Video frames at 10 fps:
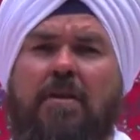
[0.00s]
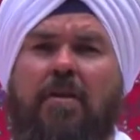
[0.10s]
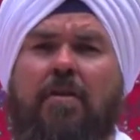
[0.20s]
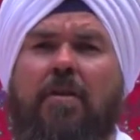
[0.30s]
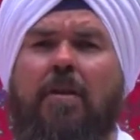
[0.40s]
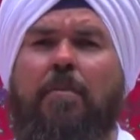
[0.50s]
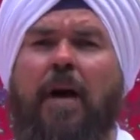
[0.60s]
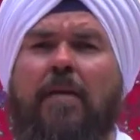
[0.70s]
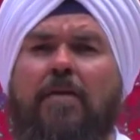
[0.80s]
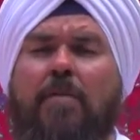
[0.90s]
You're in the
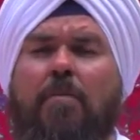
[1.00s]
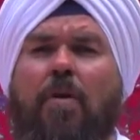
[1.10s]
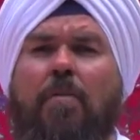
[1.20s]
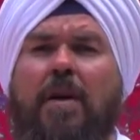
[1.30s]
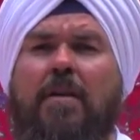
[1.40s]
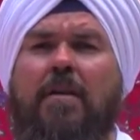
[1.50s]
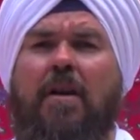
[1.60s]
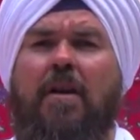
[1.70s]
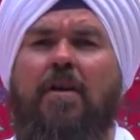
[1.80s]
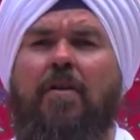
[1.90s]
present moment.
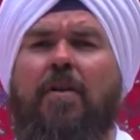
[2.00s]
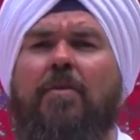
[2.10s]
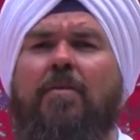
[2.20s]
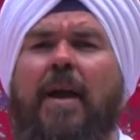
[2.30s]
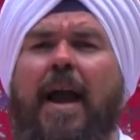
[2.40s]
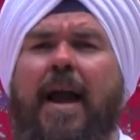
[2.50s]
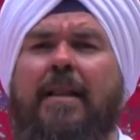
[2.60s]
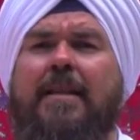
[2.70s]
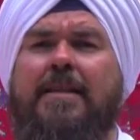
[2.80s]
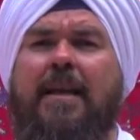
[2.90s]
You're in
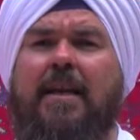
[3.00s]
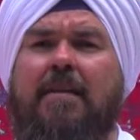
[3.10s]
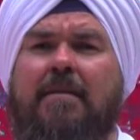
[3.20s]
reality,